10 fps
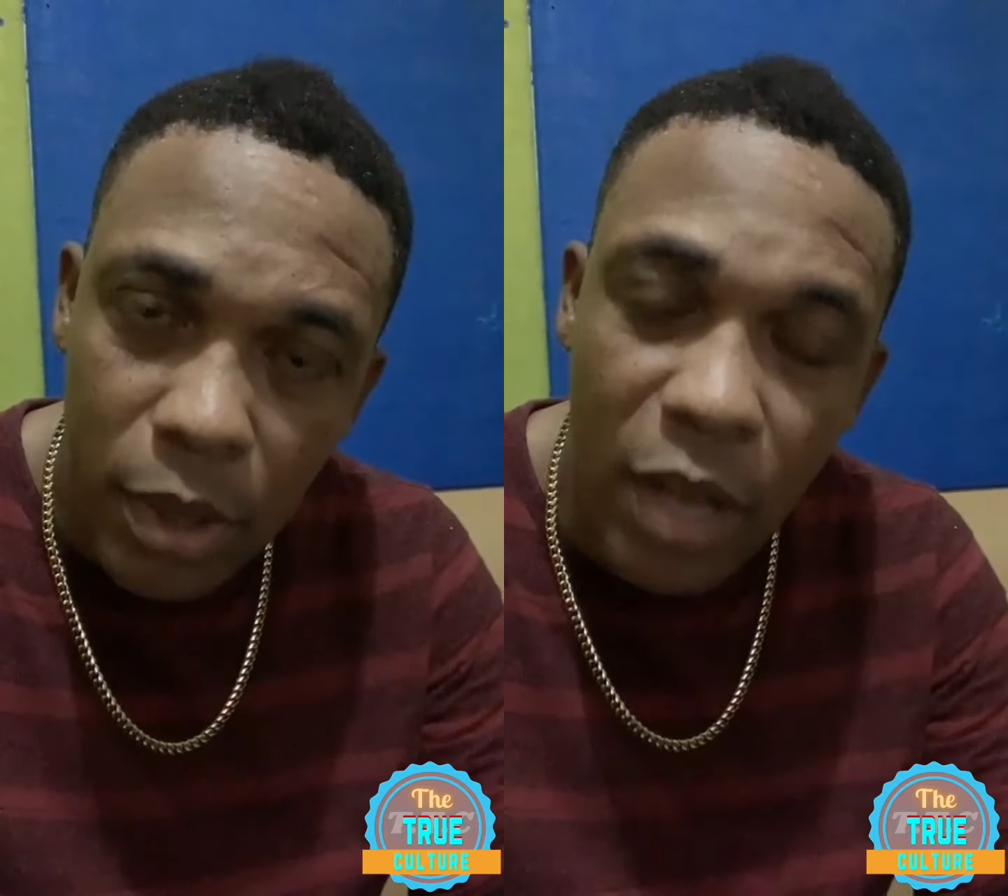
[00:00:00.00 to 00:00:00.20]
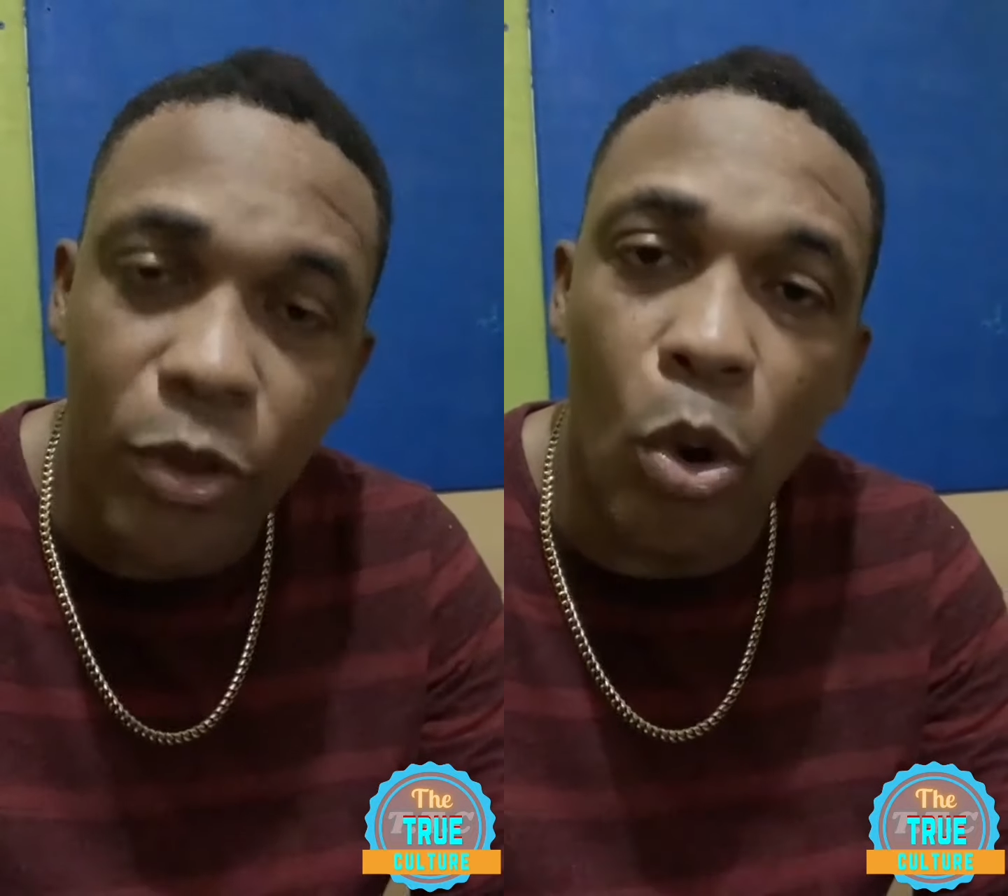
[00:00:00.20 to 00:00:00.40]

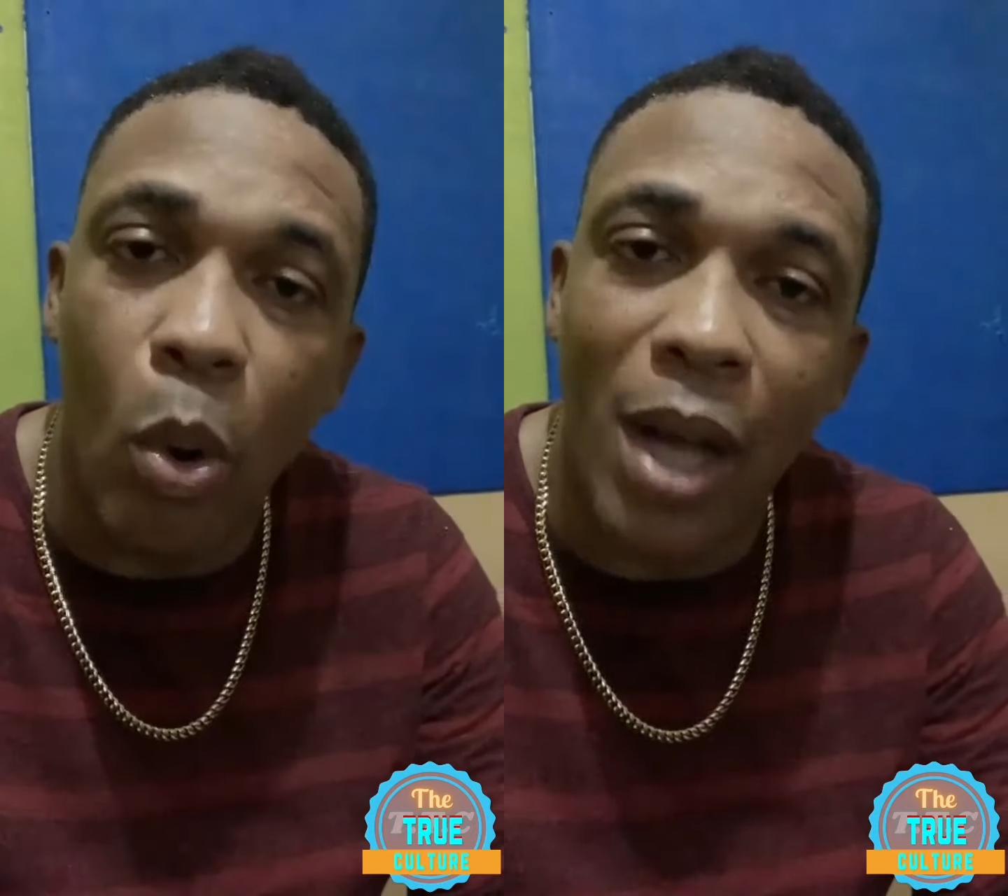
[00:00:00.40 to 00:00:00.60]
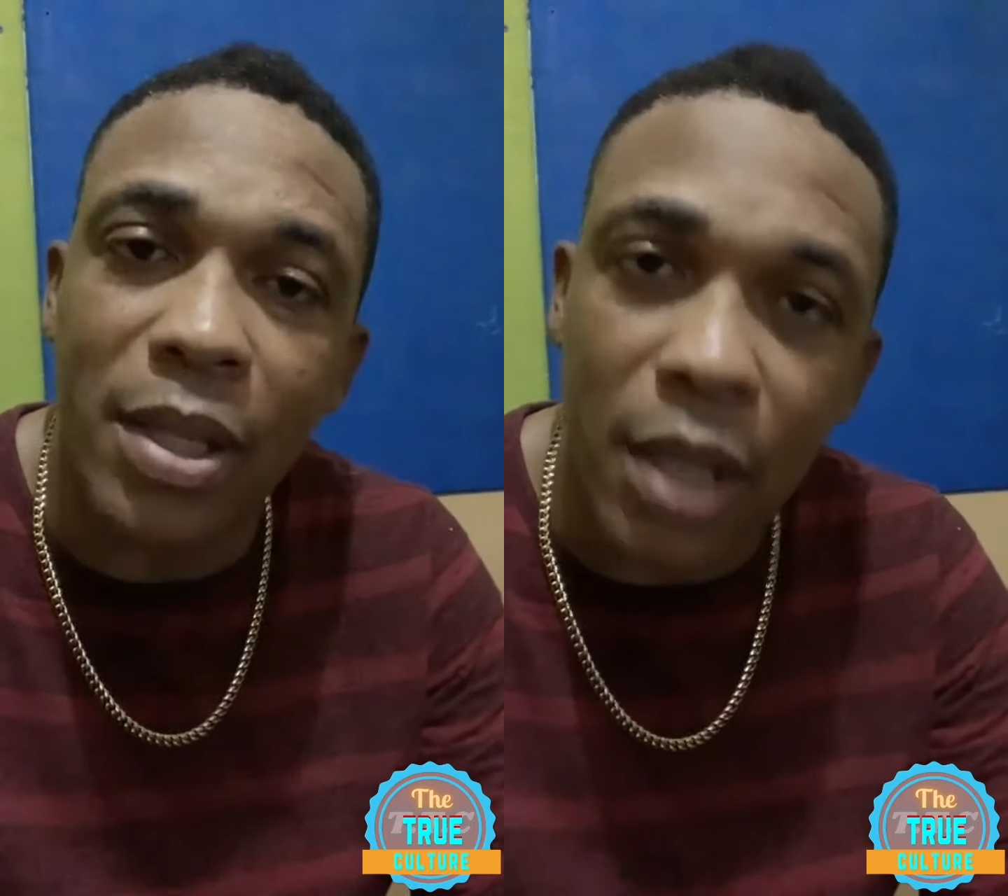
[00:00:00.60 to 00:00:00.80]
If you
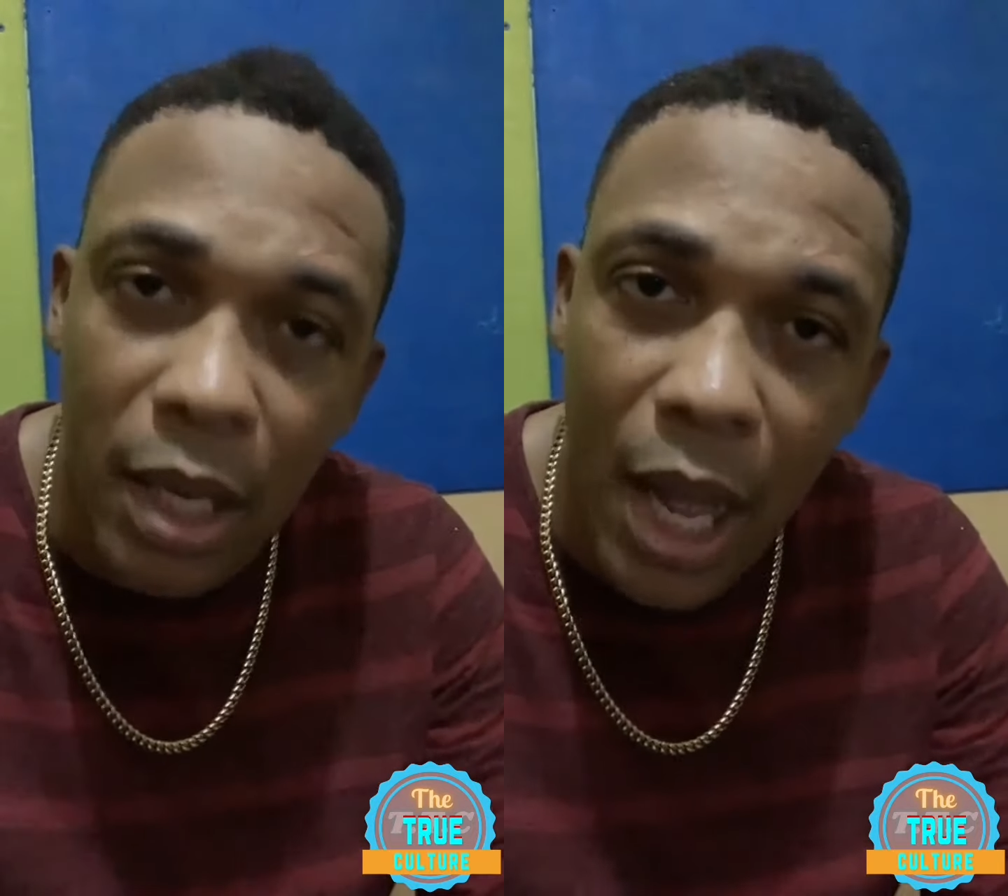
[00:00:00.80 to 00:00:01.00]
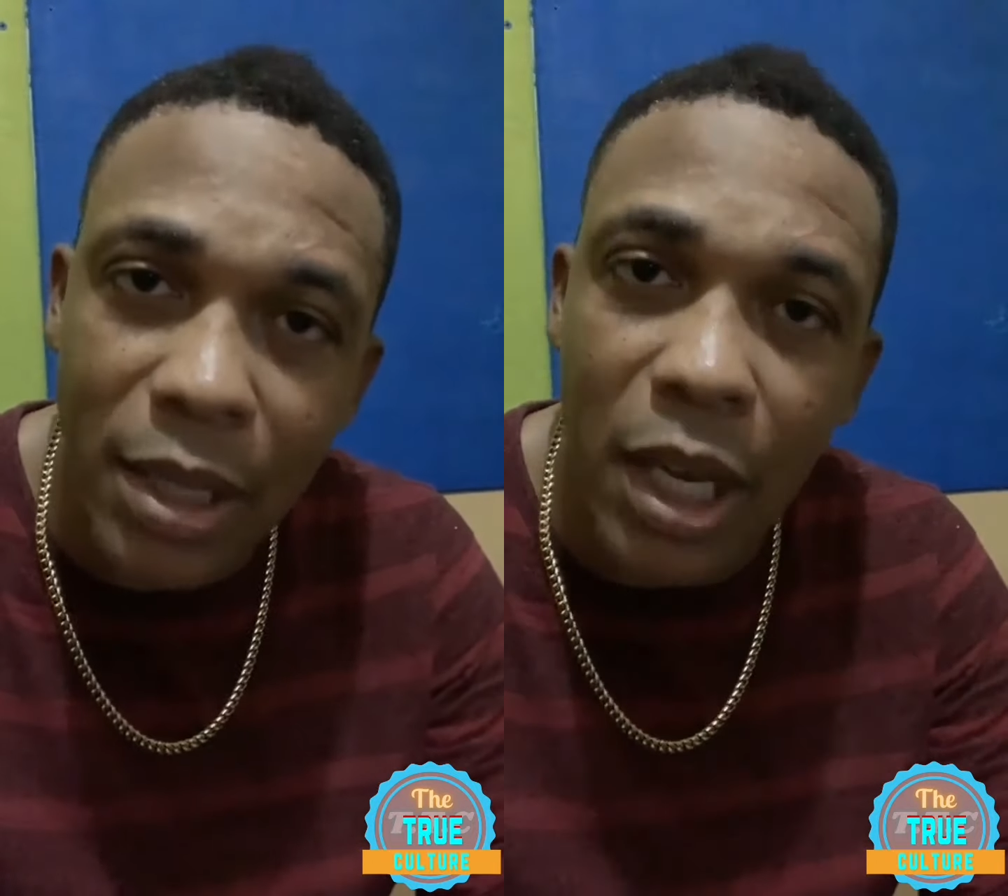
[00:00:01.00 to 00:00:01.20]
want to sing
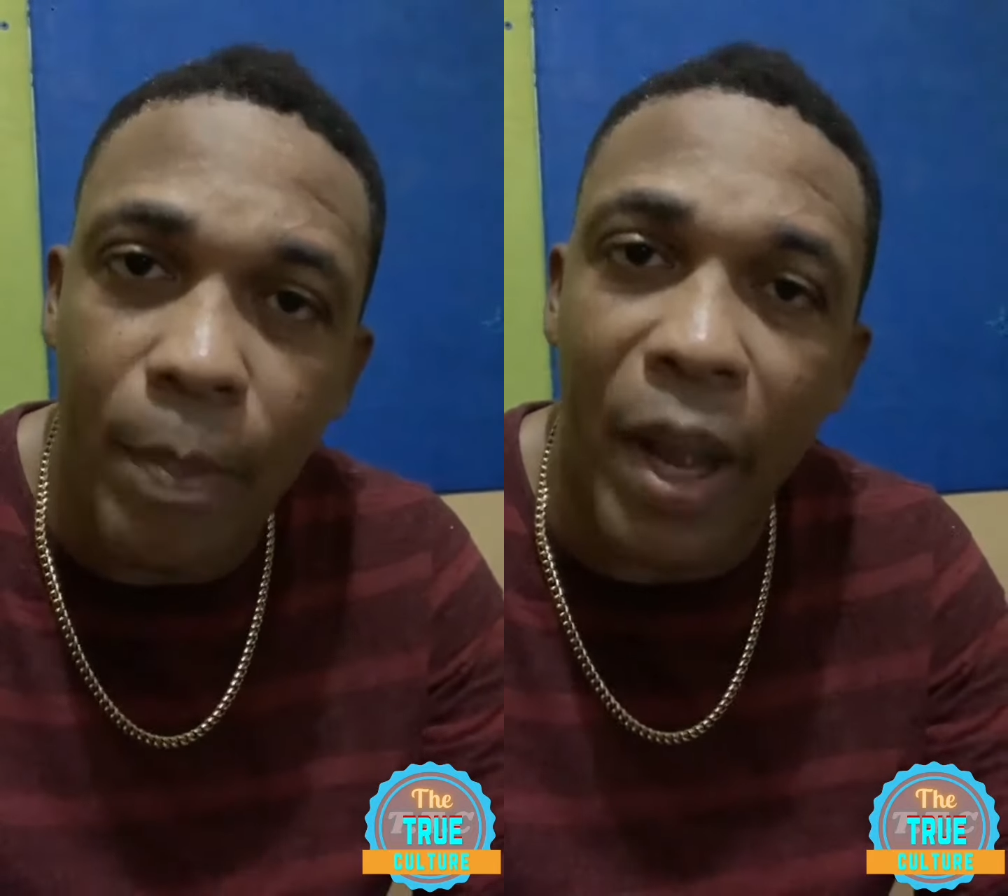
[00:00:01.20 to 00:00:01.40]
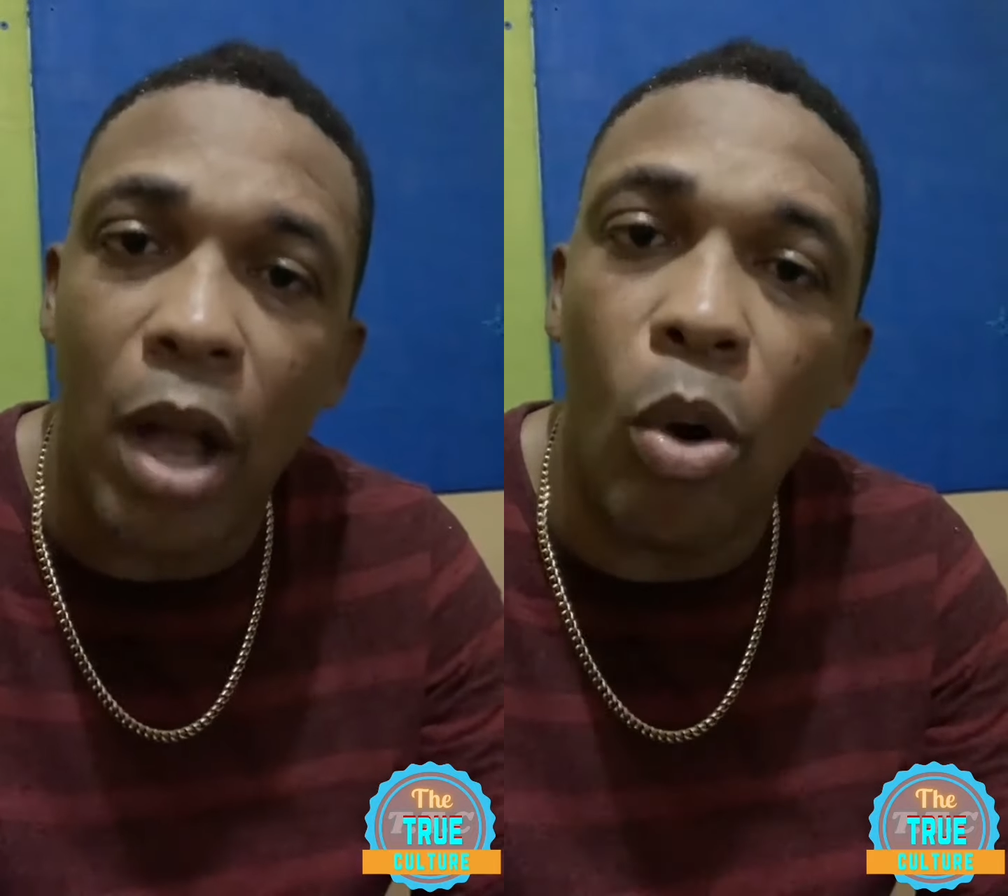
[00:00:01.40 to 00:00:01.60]
that, you
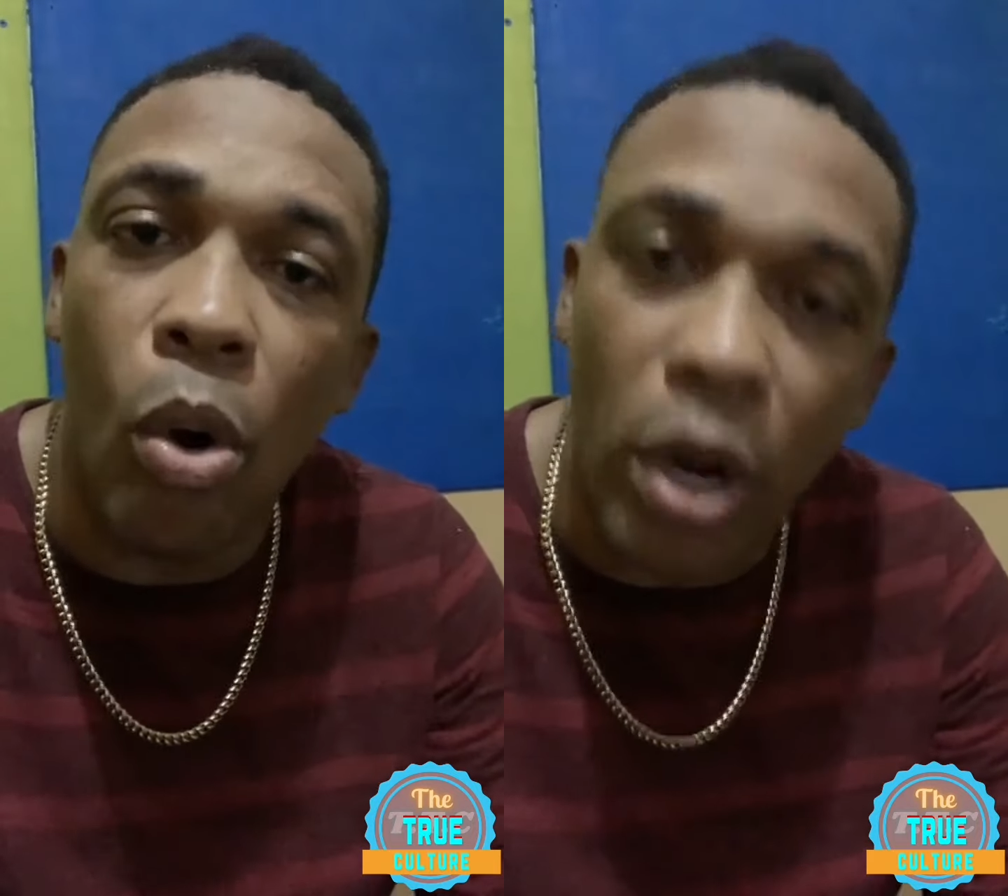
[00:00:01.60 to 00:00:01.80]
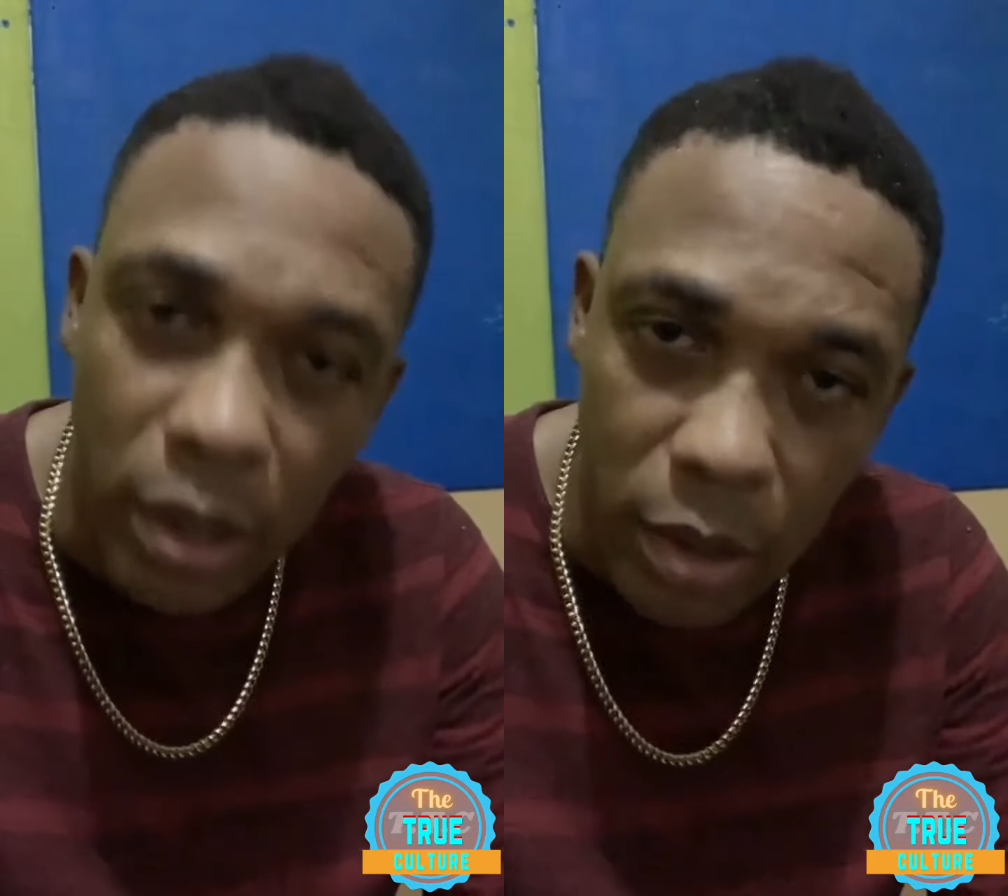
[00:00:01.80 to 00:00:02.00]
depend on
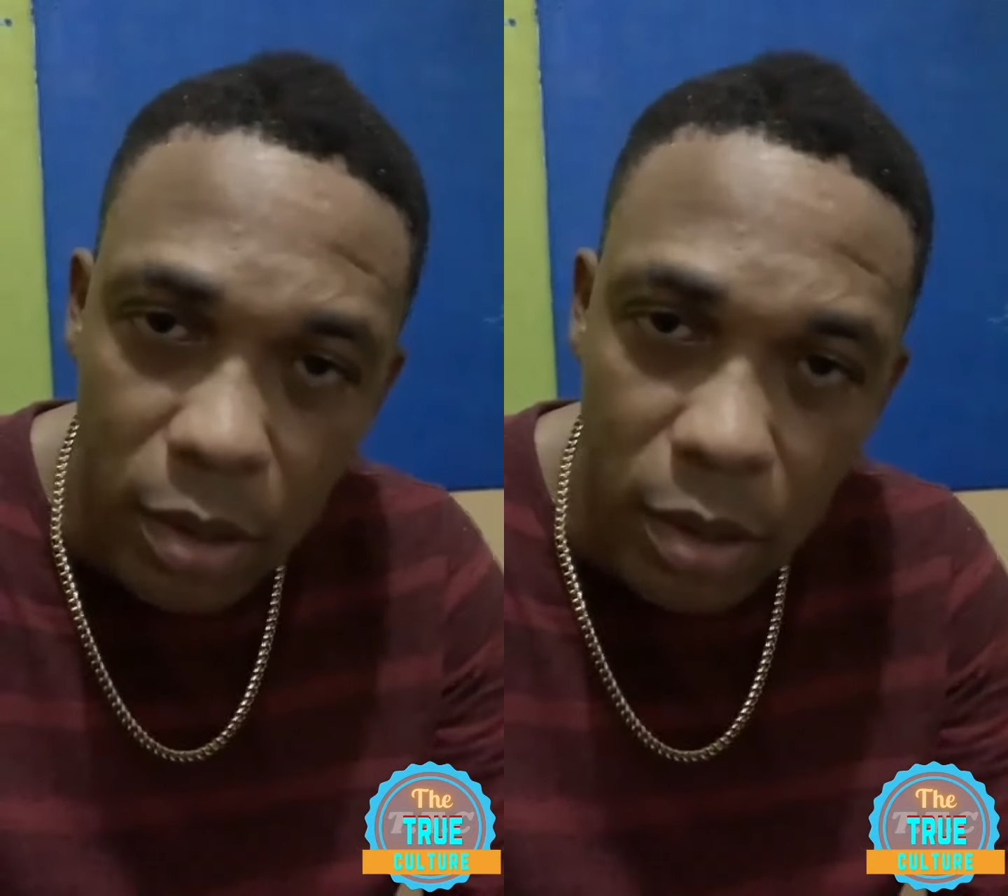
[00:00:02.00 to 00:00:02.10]
your own.